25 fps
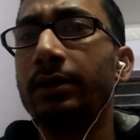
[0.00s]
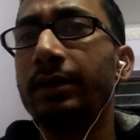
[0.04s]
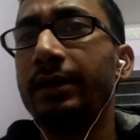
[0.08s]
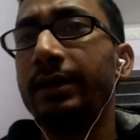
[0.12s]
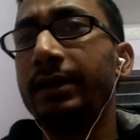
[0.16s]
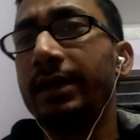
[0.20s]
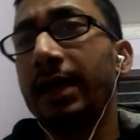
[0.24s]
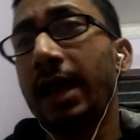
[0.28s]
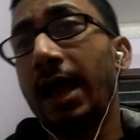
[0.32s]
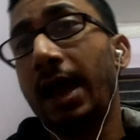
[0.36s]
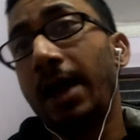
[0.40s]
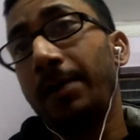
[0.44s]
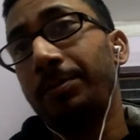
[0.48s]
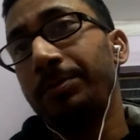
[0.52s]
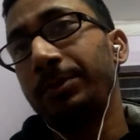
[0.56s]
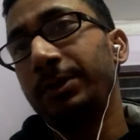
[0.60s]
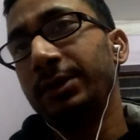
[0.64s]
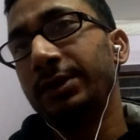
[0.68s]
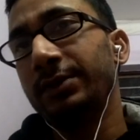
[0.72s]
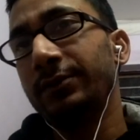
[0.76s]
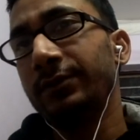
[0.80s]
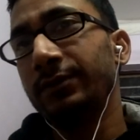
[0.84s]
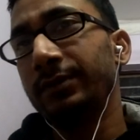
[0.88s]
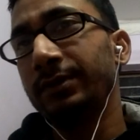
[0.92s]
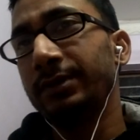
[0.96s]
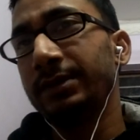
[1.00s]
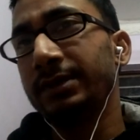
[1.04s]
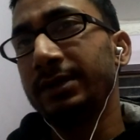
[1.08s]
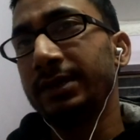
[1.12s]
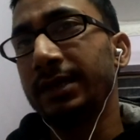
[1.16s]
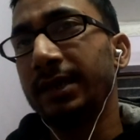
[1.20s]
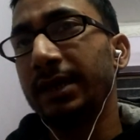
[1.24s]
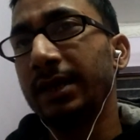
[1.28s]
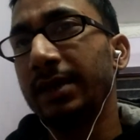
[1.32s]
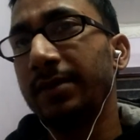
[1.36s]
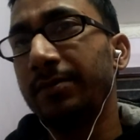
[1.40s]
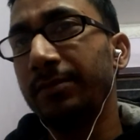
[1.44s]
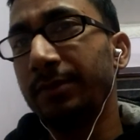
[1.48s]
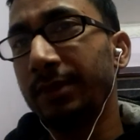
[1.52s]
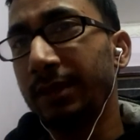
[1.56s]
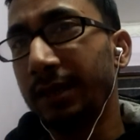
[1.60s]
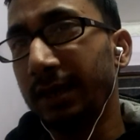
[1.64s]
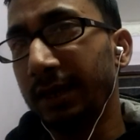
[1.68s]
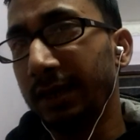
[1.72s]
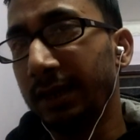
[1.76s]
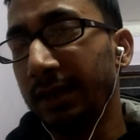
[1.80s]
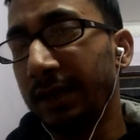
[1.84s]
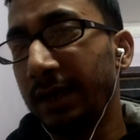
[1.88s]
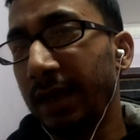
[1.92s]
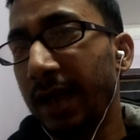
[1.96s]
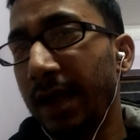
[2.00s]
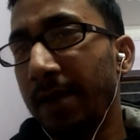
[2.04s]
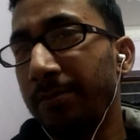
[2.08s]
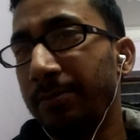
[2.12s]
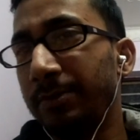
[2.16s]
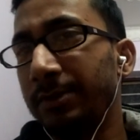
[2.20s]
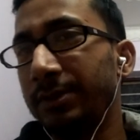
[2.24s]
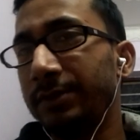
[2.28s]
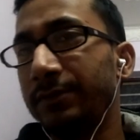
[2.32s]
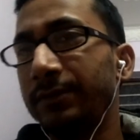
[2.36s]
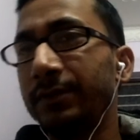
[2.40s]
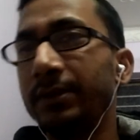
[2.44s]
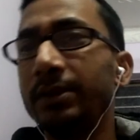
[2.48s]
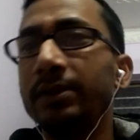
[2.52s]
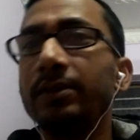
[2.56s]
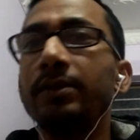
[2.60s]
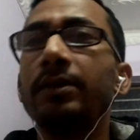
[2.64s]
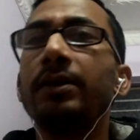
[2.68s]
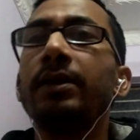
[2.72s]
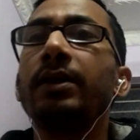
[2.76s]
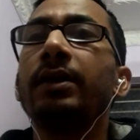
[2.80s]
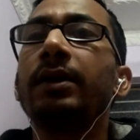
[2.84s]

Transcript: It happens, same thing it happens with